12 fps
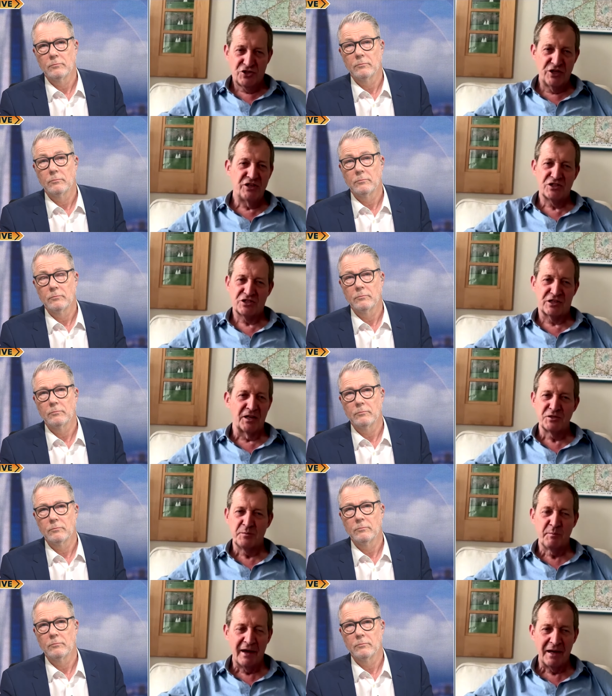Speaker 1: Jesus,
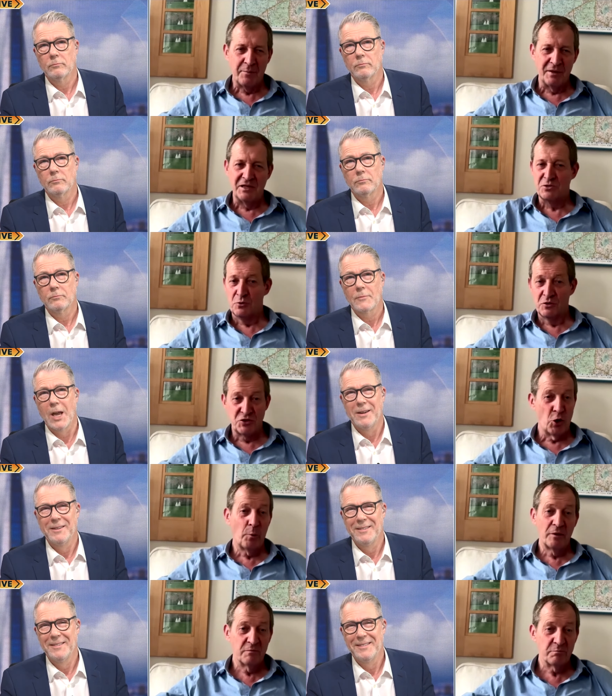guns and babies or a
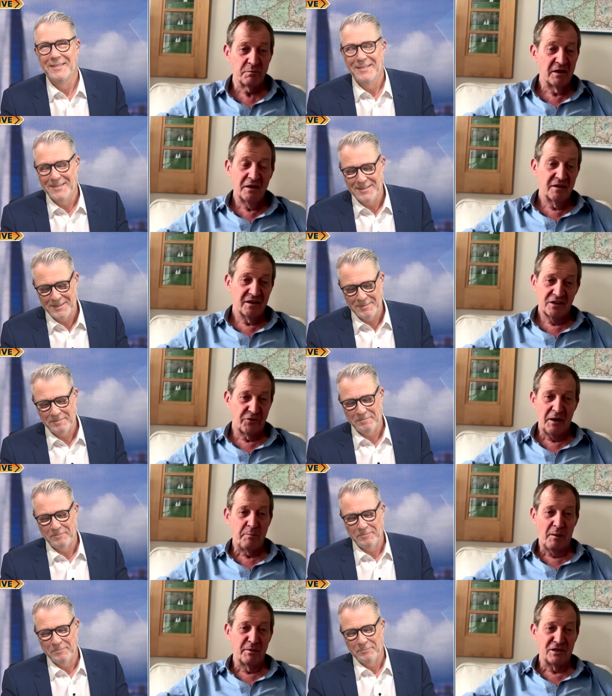job and
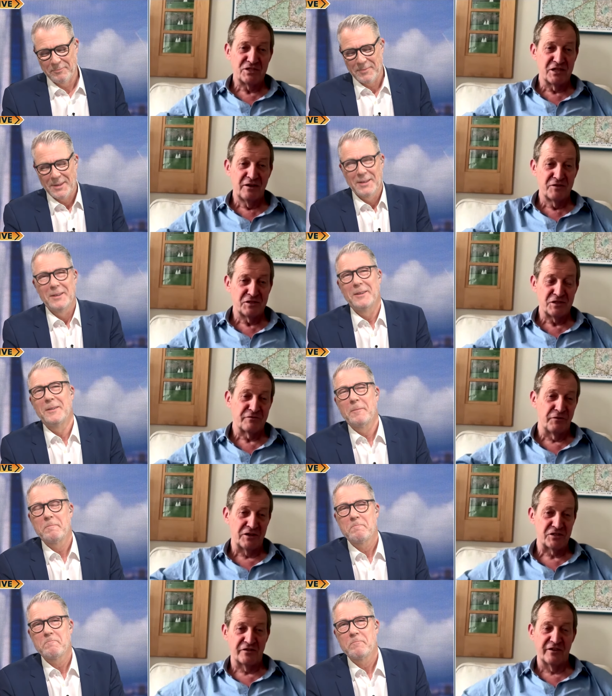great public services for the
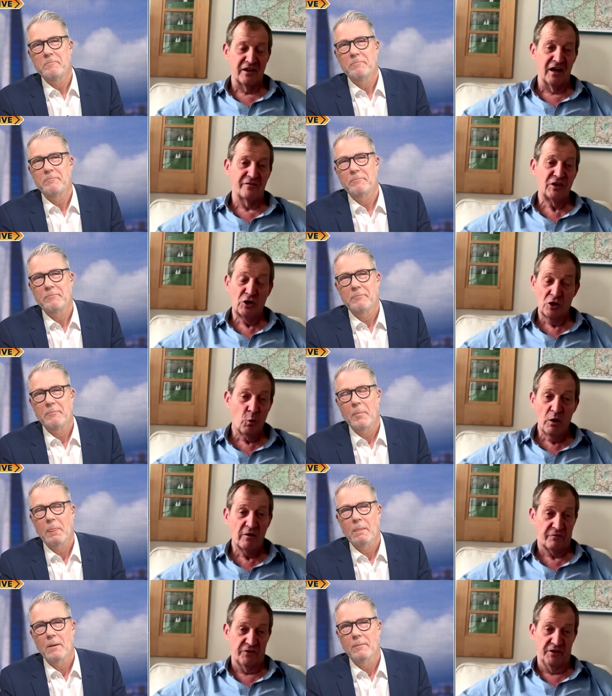rest of your life. You've got to
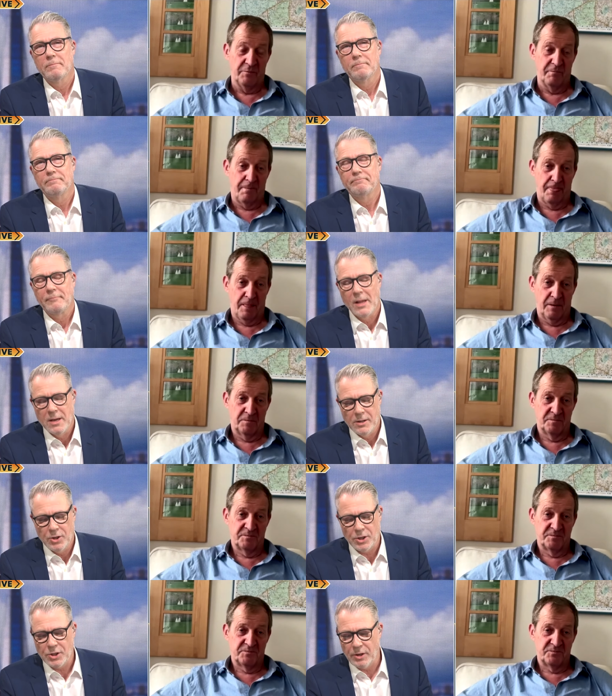work for them.
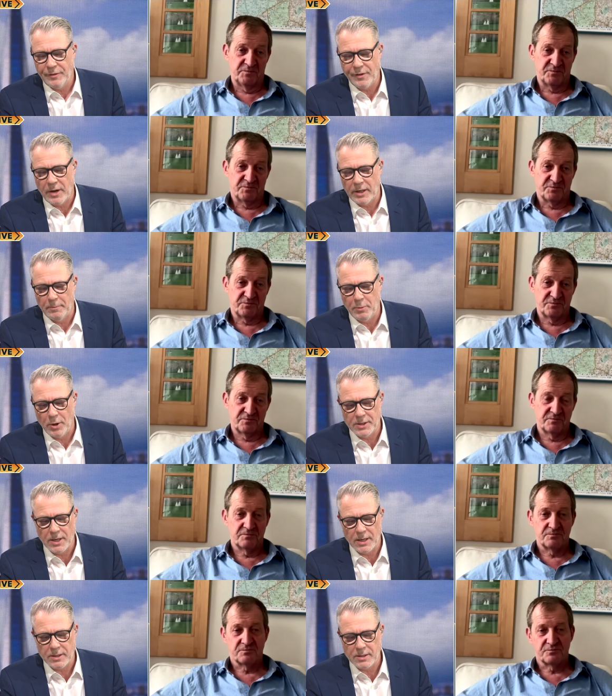
Speaker 2: Just two final points,
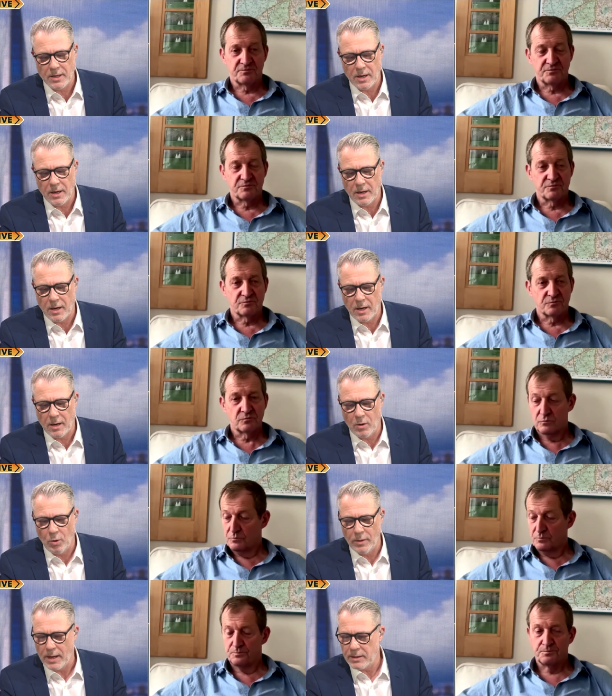Alistair.
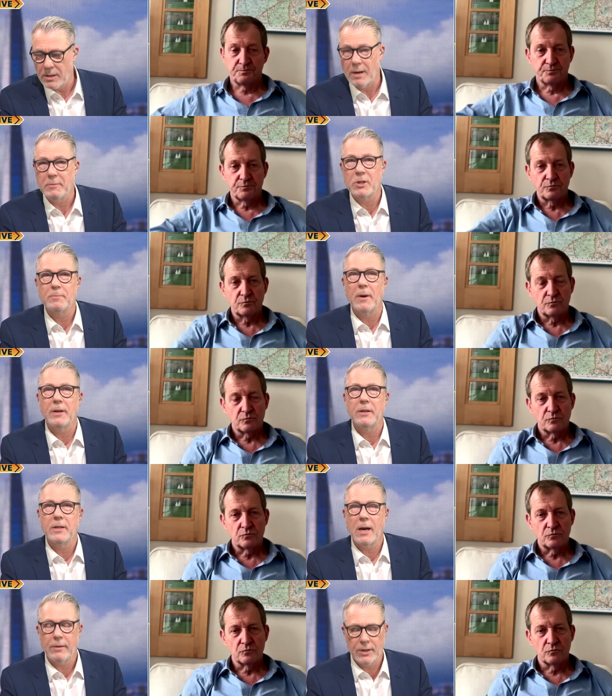All that time you spent in
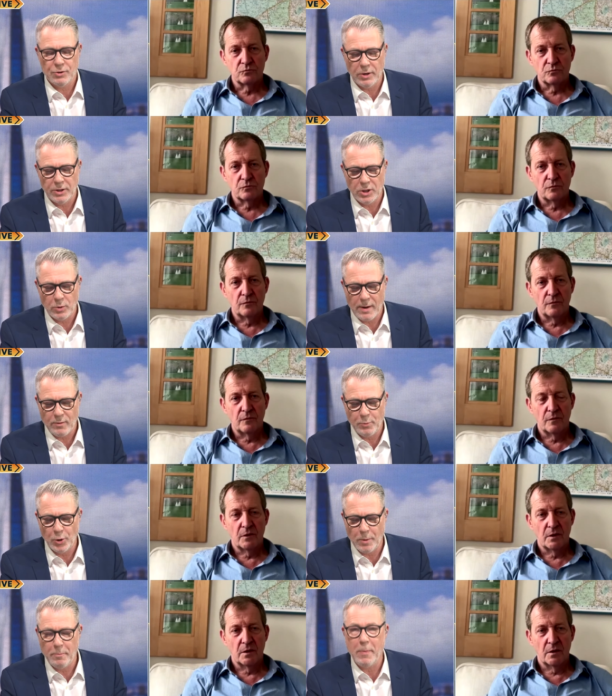Downing Street, did you ever
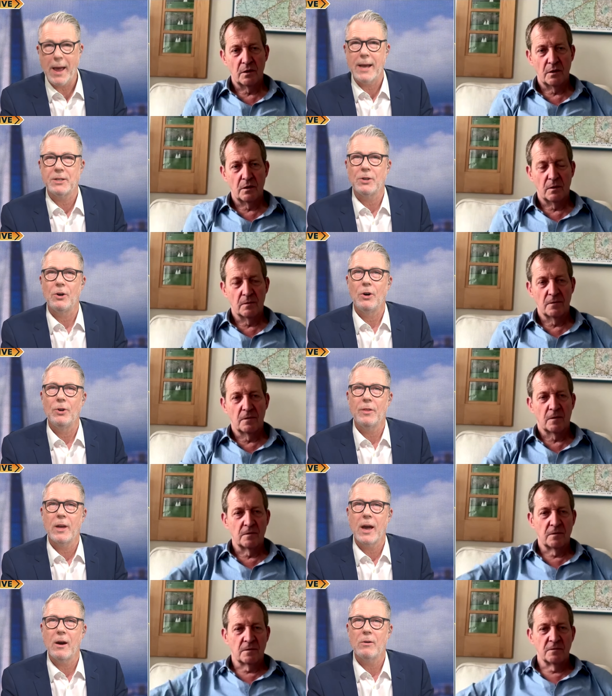put a bet on
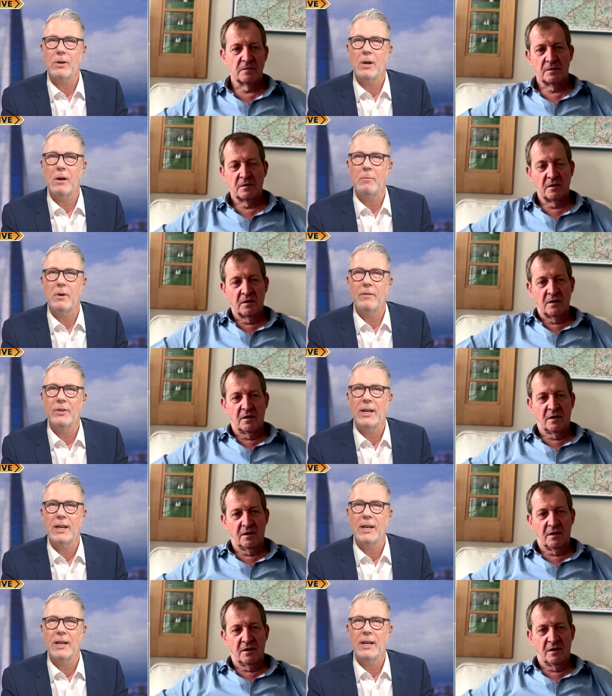the outcome of an